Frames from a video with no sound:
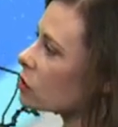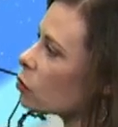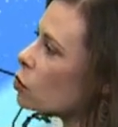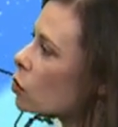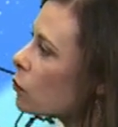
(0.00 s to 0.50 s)
So
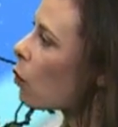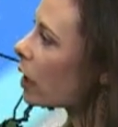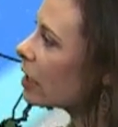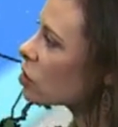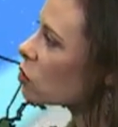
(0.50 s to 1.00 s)
2 to 4
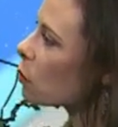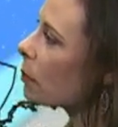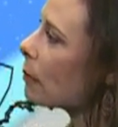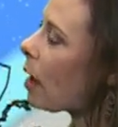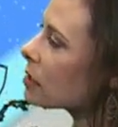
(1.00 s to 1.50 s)
inches will
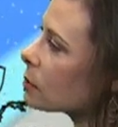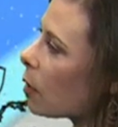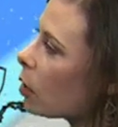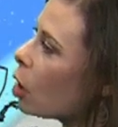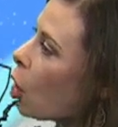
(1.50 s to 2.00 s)
be
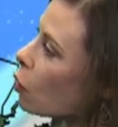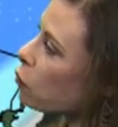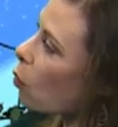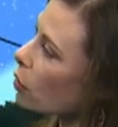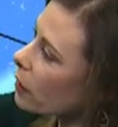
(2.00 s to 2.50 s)
possible
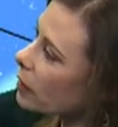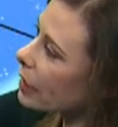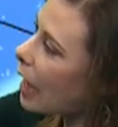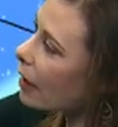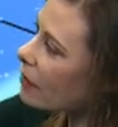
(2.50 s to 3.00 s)
for the
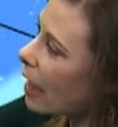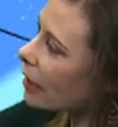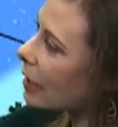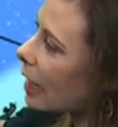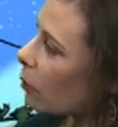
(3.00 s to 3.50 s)
Lehigh
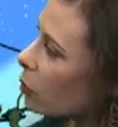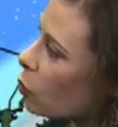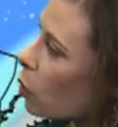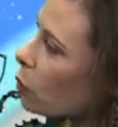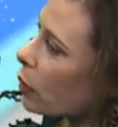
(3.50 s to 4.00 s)
Valley and our
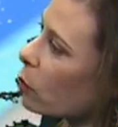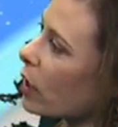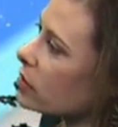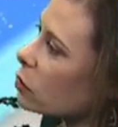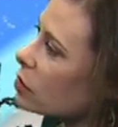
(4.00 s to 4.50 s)
northern and
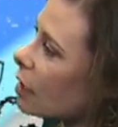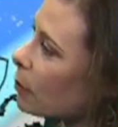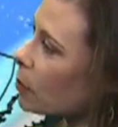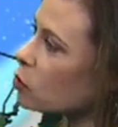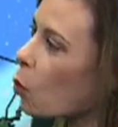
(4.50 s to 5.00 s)
western suburbs.